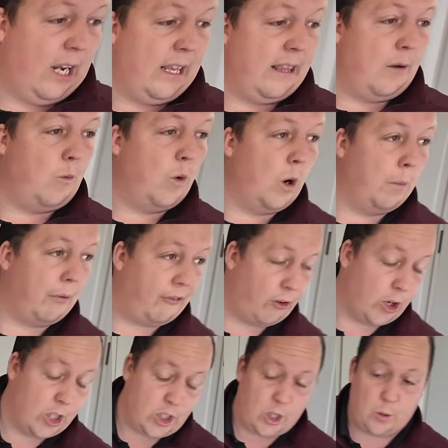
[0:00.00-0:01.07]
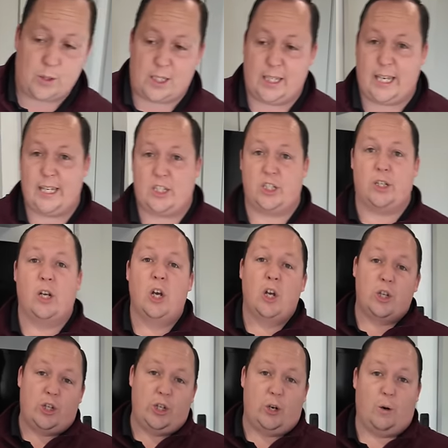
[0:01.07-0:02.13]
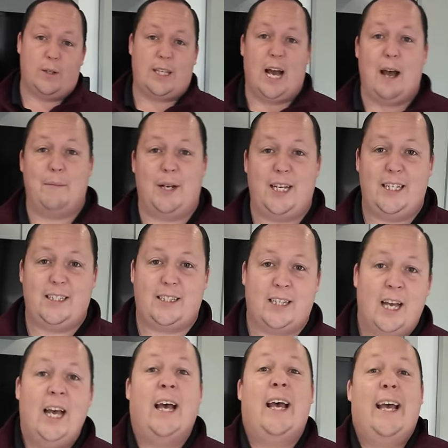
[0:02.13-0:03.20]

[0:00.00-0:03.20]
And then, Will, before you show us the kitchen, do you know what time it is?